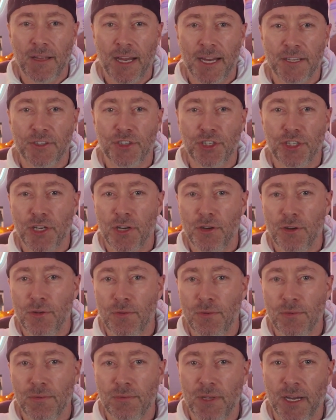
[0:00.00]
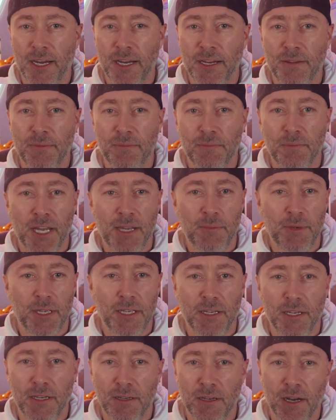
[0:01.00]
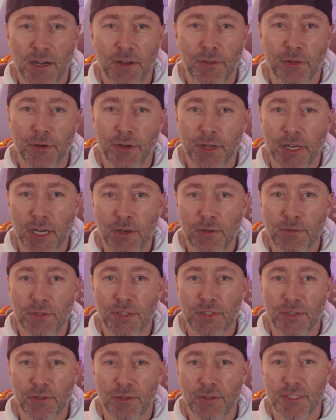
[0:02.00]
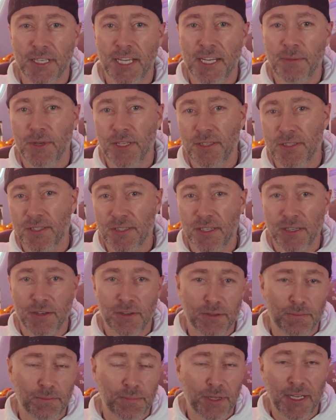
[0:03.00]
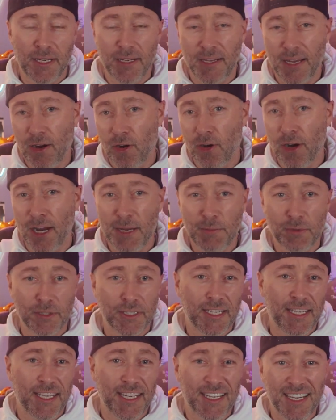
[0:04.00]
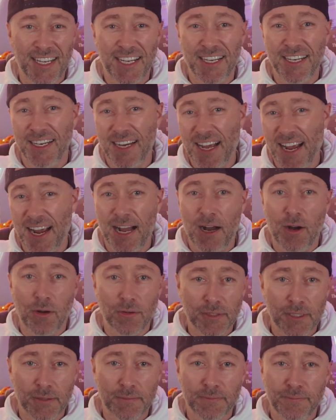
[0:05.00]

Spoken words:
show like maybe other ghosts or demons that are able to get in and out